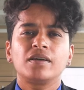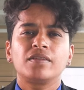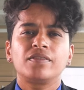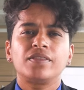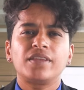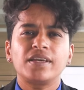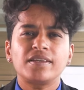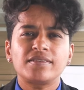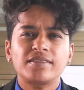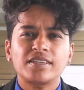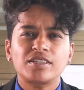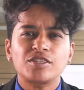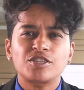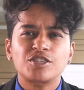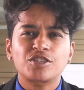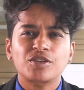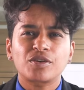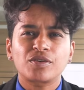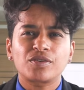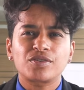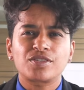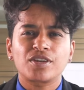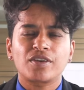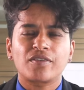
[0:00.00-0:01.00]
This
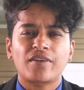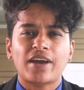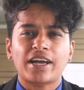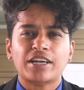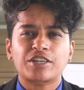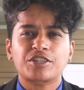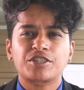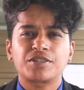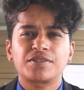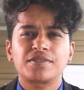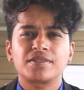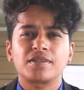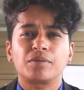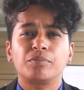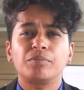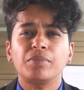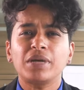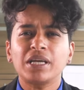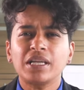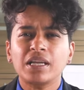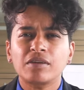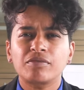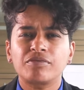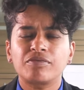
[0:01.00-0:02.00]
ensures your actions are
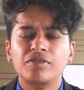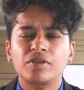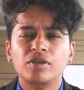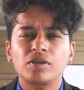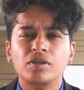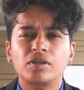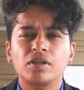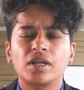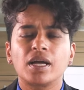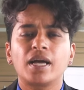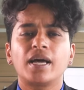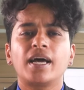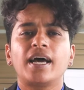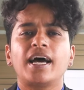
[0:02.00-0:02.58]
meaningful